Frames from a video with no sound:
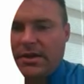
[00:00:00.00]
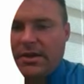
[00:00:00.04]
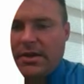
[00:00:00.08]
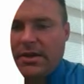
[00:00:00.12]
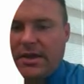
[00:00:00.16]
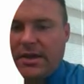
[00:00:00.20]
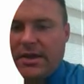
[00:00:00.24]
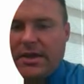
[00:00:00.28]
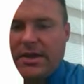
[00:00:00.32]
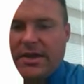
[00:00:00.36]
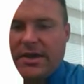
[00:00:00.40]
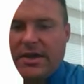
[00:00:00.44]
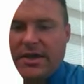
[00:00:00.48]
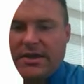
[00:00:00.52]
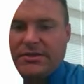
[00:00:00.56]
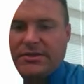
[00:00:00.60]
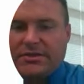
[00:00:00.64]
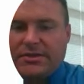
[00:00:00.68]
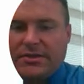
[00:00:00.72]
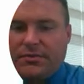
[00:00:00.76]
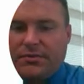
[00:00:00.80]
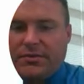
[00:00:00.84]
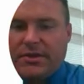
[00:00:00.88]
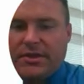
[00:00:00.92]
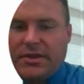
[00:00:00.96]
as
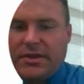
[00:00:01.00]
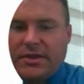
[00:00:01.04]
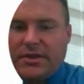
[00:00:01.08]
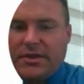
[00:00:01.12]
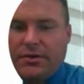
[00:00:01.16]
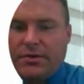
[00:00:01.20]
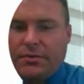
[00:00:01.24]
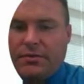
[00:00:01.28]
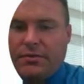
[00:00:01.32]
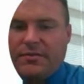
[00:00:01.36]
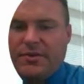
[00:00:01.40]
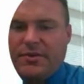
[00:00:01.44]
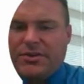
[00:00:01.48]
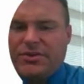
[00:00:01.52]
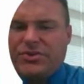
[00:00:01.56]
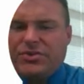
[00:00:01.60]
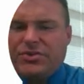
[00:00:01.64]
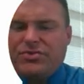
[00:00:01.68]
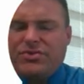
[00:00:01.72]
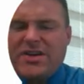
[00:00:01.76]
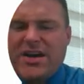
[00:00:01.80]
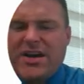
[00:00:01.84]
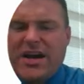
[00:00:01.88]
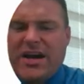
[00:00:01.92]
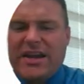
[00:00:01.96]
3 over, do
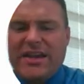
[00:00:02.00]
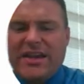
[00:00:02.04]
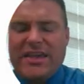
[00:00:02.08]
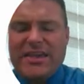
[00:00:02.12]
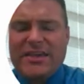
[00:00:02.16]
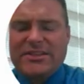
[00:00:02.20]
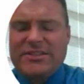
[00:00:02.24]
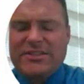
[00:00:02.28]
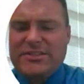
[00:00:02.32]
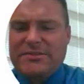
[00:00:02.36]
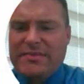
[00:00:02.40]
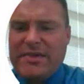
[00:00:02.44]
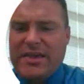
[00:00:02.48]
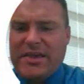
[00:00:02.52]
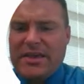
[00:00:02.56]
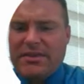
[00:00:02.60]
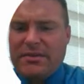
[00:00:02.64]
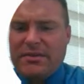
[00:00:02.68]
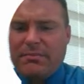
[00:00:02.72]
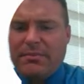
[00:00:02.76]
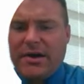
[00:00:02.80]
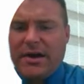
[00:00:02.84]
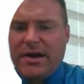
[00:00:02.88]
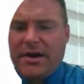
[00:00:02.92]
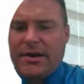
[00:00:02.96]
not expand the
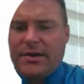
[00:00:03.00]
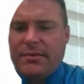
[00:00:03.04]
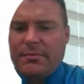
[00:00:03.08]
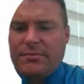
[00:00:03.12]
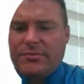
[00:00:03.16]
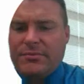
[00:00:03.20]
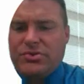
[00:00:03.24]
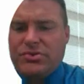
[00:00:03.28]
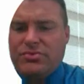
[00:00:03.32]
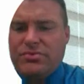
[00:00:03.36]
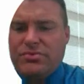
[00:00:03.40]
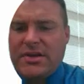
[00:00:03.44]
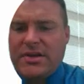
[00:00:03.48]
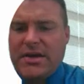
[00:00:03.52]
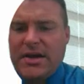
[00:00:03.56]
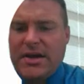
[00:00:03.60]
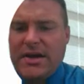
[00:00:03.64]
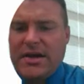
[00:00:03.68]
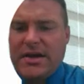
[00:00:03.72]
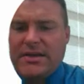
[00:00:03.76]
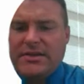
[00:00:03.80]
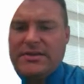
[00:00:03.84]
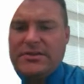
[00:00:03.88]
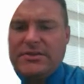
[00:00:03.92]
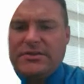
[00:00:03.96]
bottom. Do
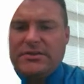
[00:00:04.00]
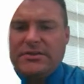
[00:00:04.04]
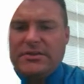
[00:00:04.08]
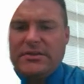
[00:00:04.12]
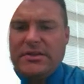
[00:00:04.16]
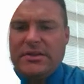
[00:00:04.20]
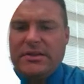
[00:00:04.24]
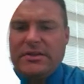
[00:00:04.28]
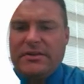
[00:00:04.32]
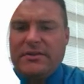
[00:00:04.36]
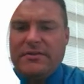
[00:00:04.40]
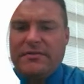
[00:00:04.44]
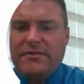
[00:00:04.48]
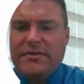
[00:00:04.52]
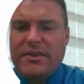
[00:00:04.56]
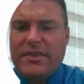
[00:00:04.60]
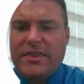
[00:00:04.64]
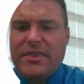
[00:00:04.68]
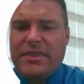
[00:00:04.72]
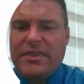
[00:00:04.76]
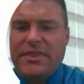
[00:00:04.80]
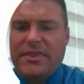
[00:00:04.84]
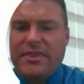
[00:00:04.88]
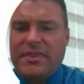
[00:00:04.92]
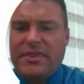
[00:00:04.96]
not even
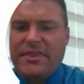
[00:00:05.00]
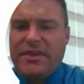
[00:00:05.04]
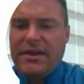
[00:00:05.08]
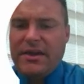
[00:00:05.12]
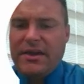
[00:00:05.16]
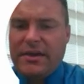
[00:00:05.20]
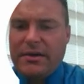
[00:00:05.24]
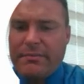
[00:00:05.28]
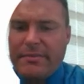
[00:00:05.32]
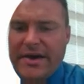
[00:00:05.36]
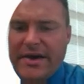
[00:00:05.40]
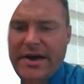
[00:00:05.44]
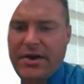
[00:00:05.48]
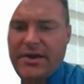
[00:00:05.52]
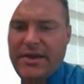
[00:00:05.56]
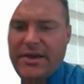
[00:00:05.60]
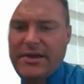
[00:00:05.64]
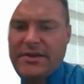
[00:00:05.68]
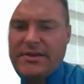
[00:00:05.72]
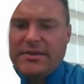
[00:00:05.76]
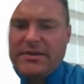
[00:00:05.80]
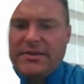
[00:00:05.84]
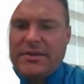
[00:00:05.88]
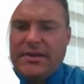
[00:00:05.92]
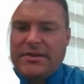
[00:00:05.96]
think about
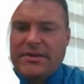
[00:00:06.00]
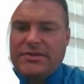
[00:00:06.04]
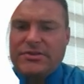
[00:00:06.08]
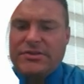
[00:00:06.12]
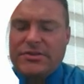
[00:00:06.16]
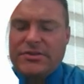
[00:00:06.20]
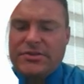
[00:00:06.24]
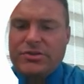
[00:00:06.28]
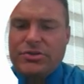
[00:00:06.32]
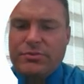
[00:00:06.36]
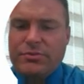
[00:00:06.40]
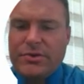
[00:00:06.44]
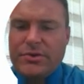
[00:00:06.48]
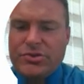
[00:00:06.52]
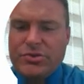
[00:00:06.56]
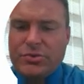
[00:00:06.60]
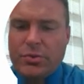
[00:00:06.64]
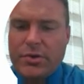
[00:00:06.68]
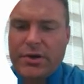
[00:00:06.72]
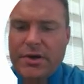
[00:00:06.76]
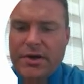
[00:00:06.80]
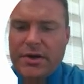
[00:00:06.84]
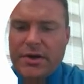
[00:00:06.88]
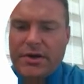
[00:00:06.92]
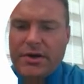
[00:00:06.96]
it. That's too much
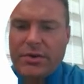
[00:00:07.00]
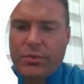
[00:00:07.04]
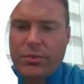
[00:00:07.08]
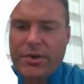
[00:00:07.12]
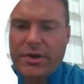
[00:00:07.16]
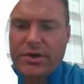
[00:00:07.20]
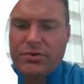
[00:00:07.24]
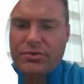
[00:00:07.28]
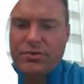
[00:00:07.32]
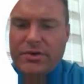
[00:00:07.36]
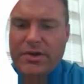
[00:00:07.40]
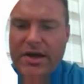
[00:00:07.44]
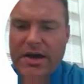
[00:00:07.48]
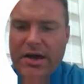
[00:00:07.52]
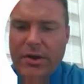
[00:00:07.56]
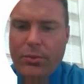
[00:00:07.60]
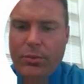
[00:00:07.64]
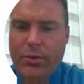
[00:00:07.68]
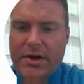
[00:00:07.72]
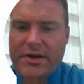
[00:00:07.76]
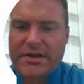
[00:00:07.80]
work. We do not want to